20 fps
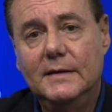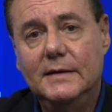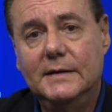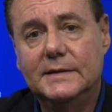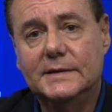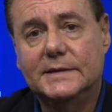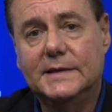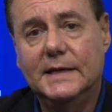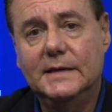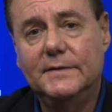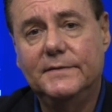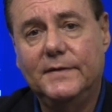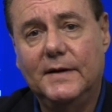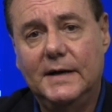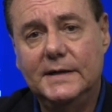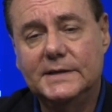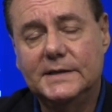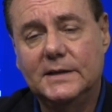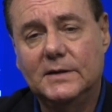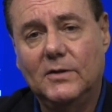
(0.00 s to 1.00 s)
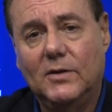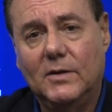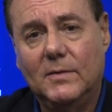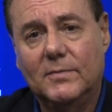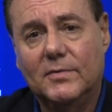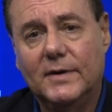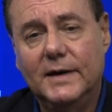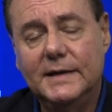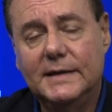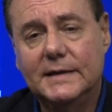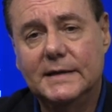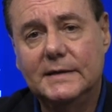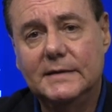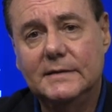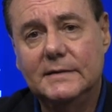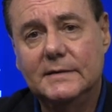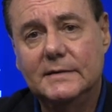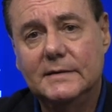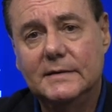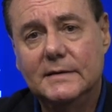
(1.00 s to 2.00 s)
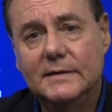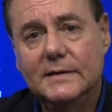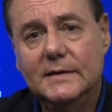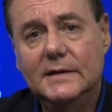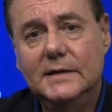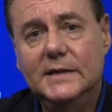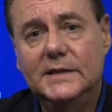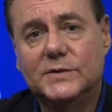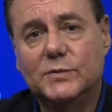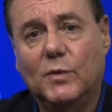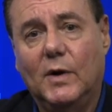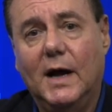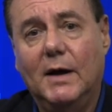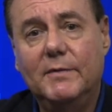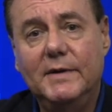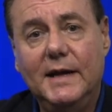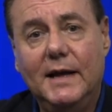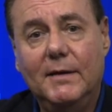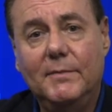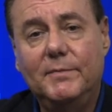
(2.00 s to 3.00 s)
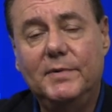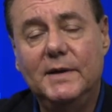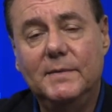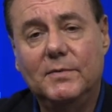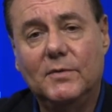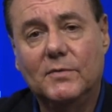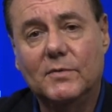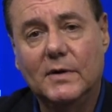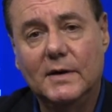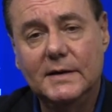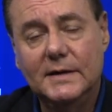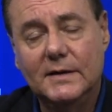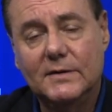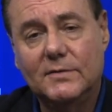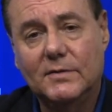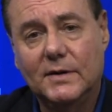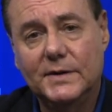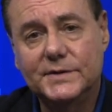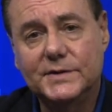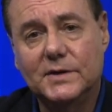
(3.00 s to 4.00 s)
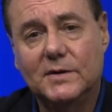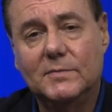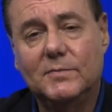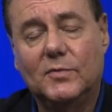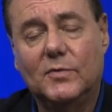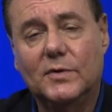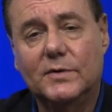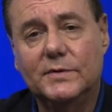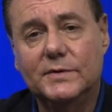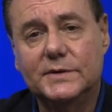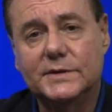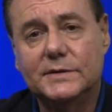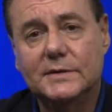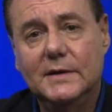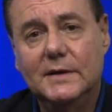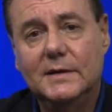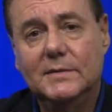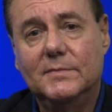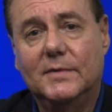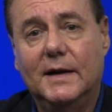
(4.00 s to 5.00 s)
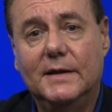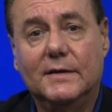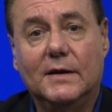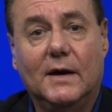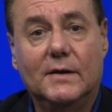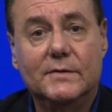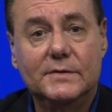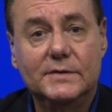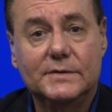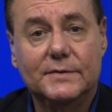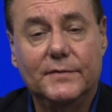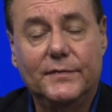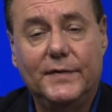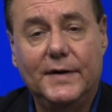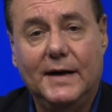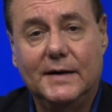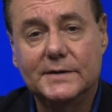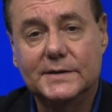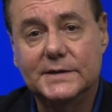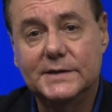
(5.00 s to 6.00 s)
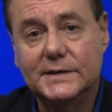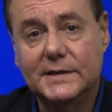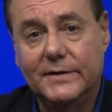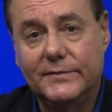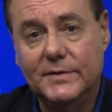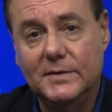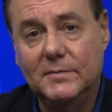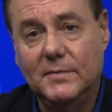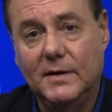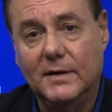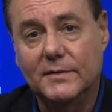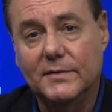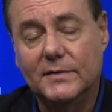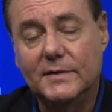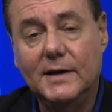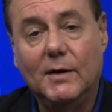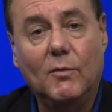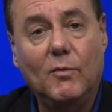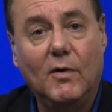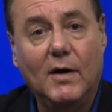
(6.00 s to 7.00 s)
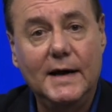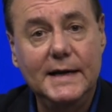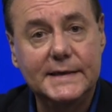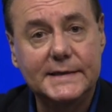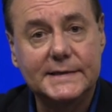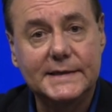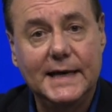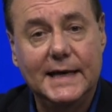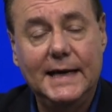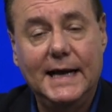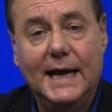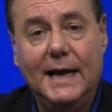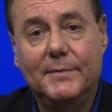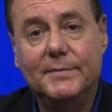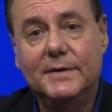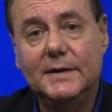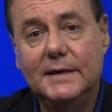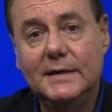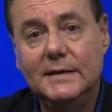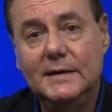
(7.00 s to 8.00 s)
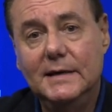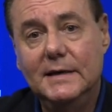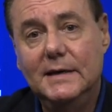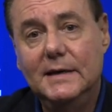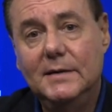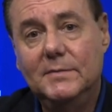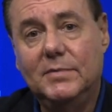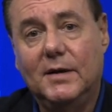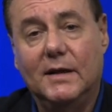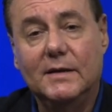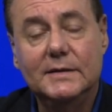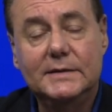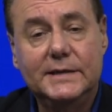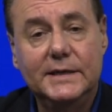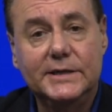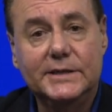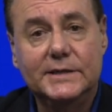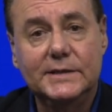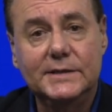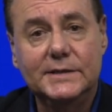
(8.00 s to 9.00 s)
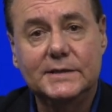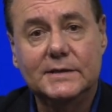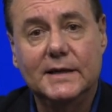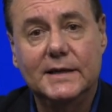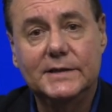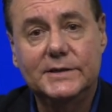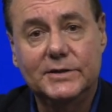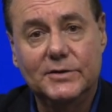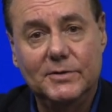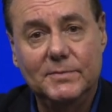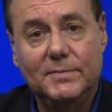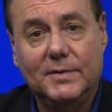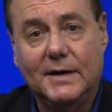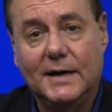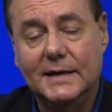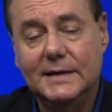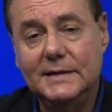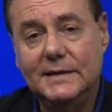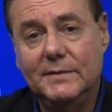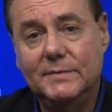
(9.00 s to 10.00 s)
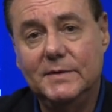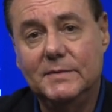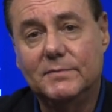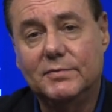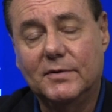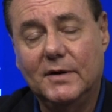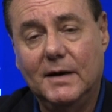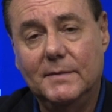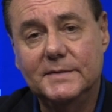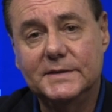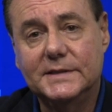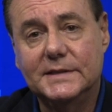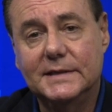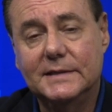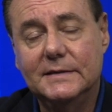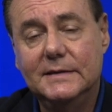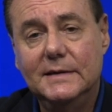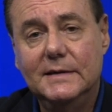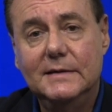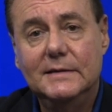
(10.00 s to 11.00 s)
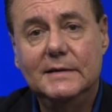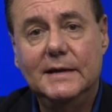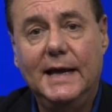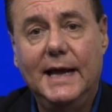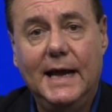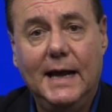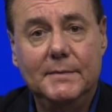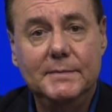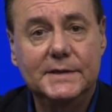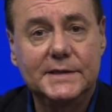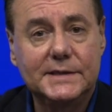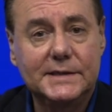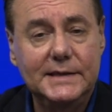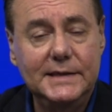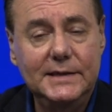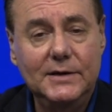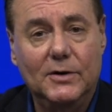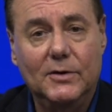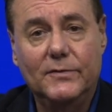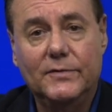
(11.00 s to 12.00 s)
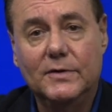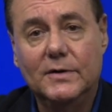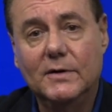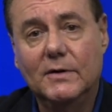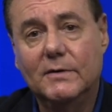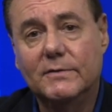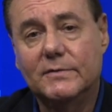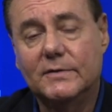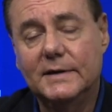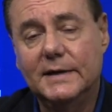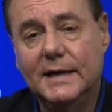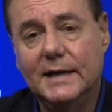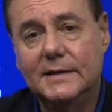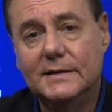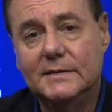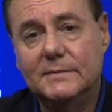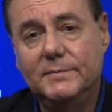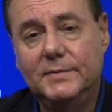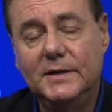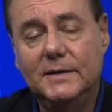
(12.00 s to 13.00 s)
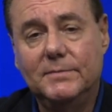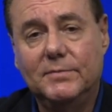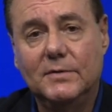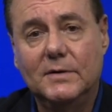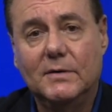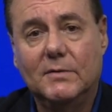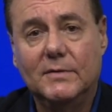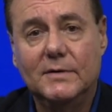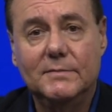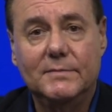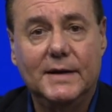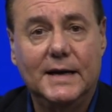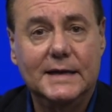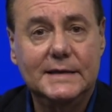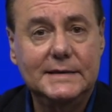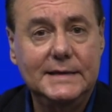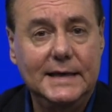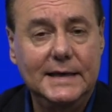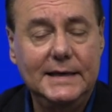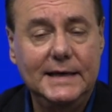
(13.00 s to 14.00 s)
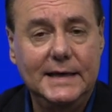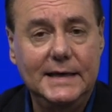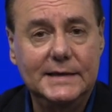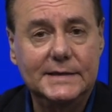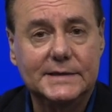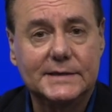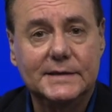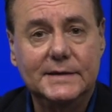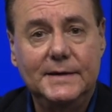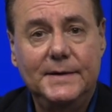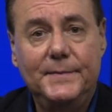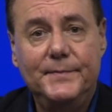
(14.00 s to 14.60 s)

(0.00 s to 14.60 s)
Incentivizing law breaking is why we have people running across our borders by the hundreds of thousands every month. Now, why is that happening? Politicians like Joe Biden have been promising amnesty over and over again to people going back decades.